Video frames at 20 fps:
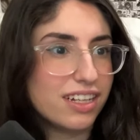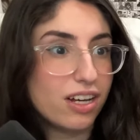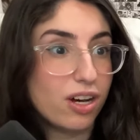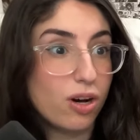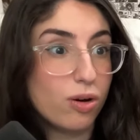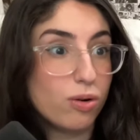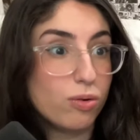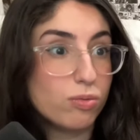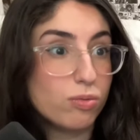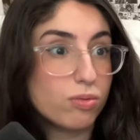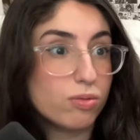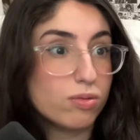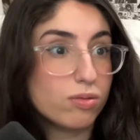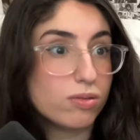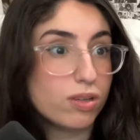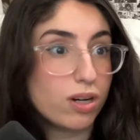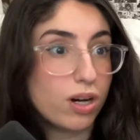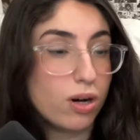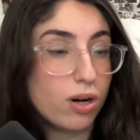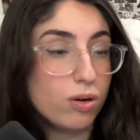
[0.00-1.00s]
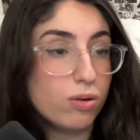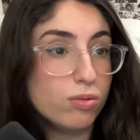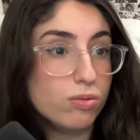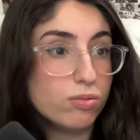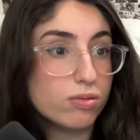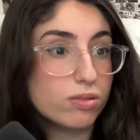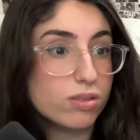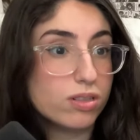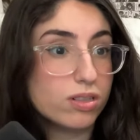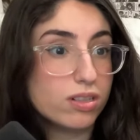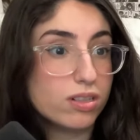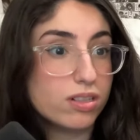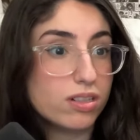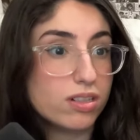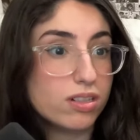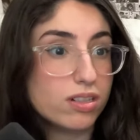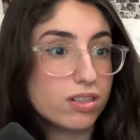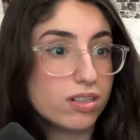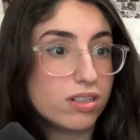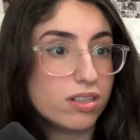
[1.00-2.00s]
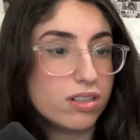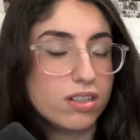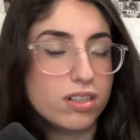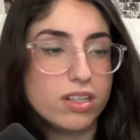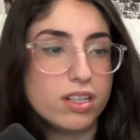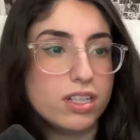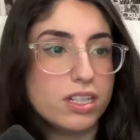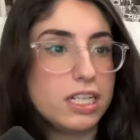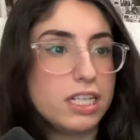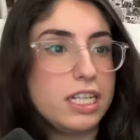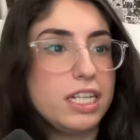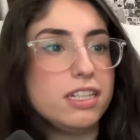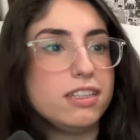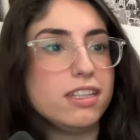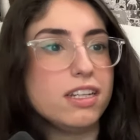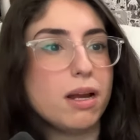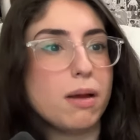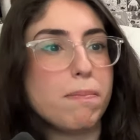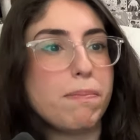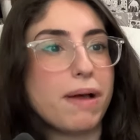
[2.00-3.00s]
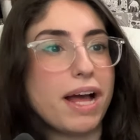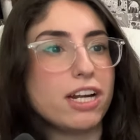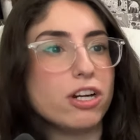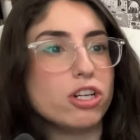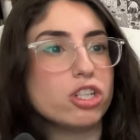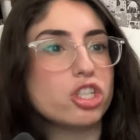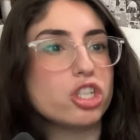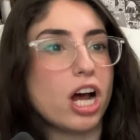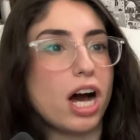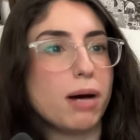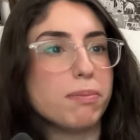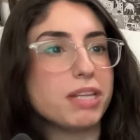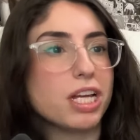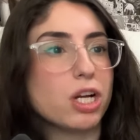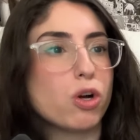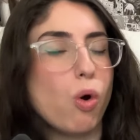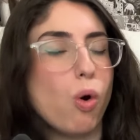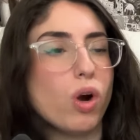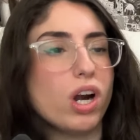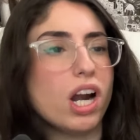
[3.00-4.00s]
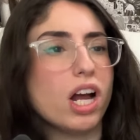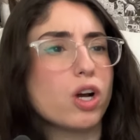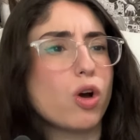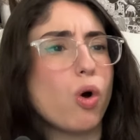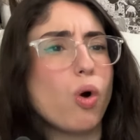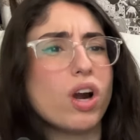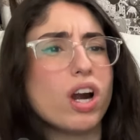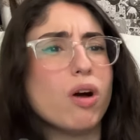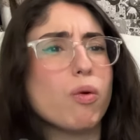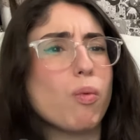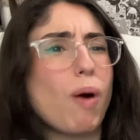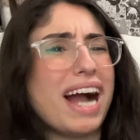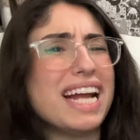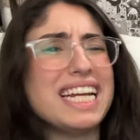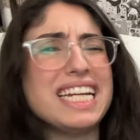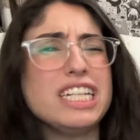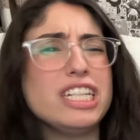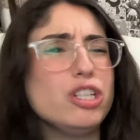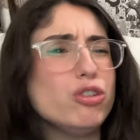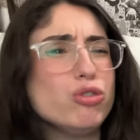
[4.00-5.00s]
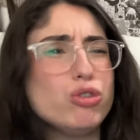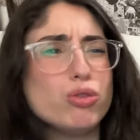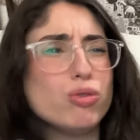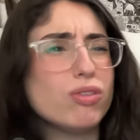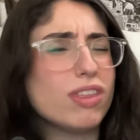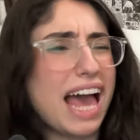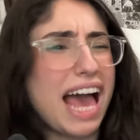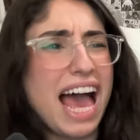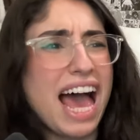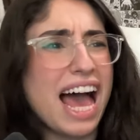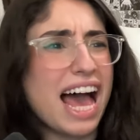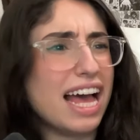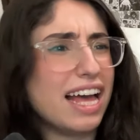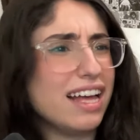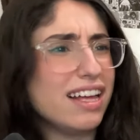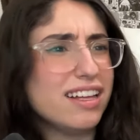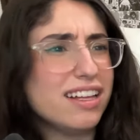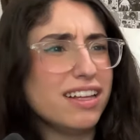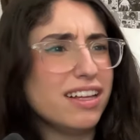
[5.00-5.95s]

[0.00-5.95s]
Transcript: Oh, oh. He did a better job than Korra. Korra, why didn't you do that?